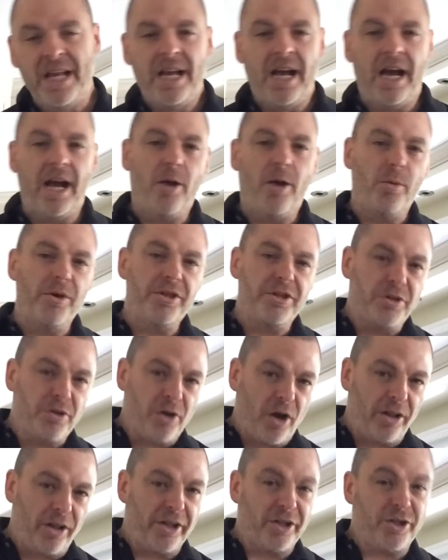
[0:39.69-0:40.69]
Whether you
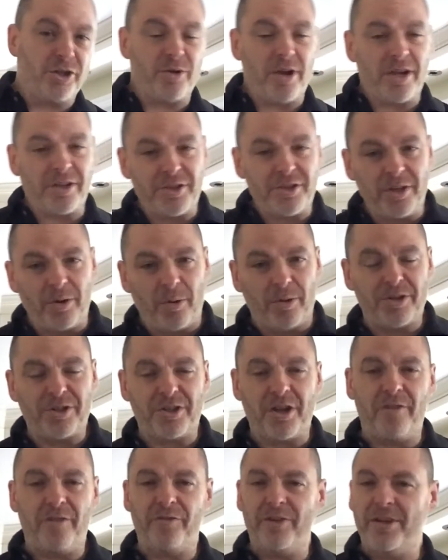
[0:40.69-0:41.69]
call it dressing or
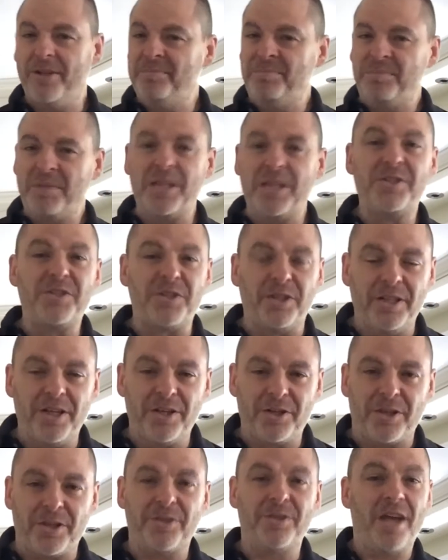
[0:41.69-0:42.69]
stuffing, it's
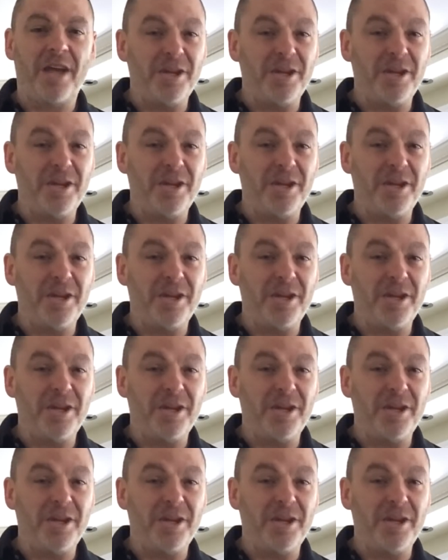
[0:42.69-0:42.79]
delicious.